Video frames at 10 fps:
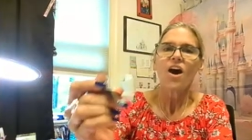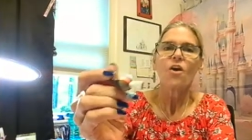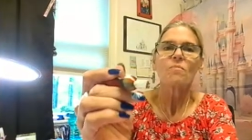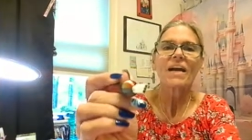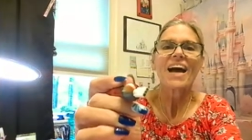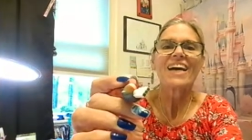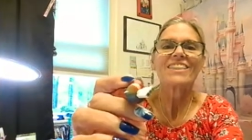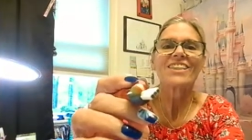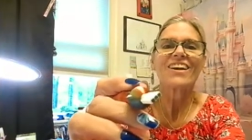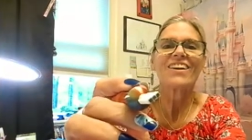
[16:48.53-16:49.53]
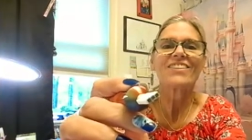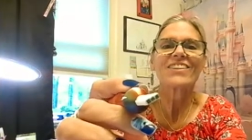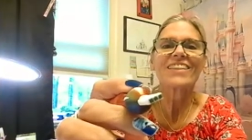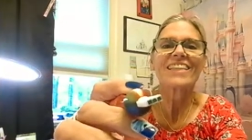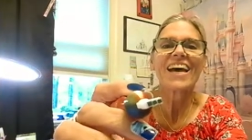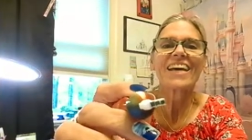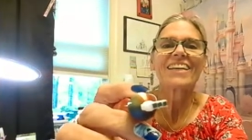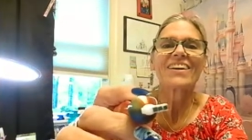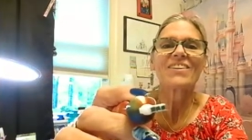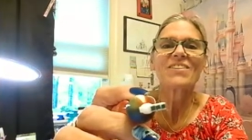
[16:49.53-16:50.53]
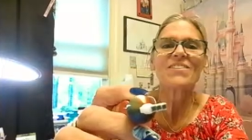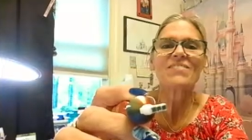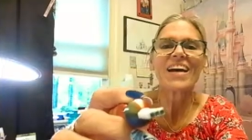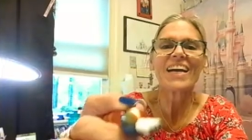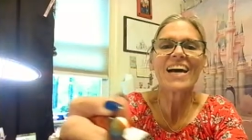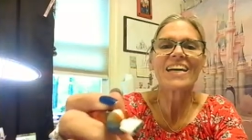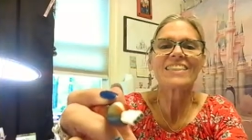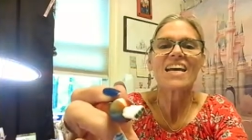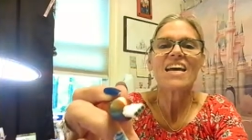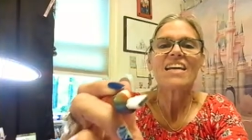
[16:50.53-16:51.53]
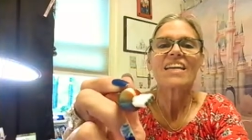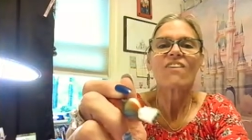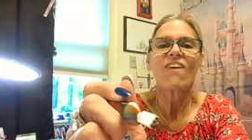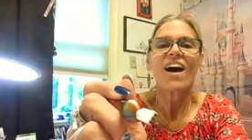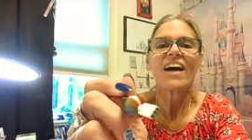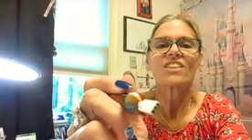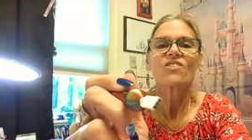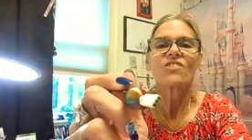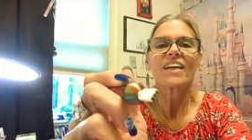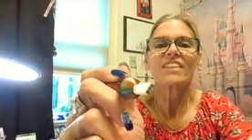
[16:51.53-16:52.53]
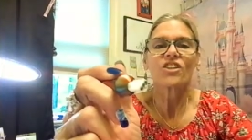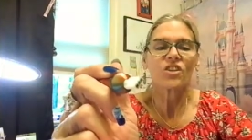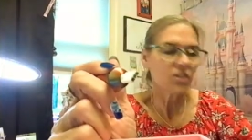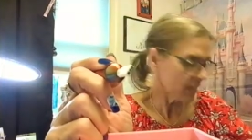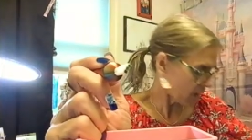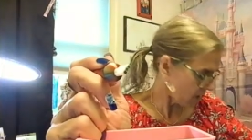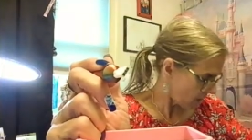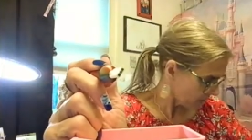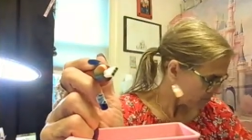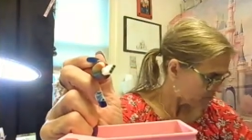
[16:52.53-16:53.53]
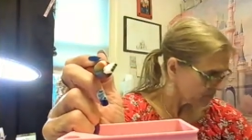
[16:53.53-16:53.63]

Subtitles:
Oh my gosh, y'all, look at that. Oh my gosh. Now watch, when I turn it off.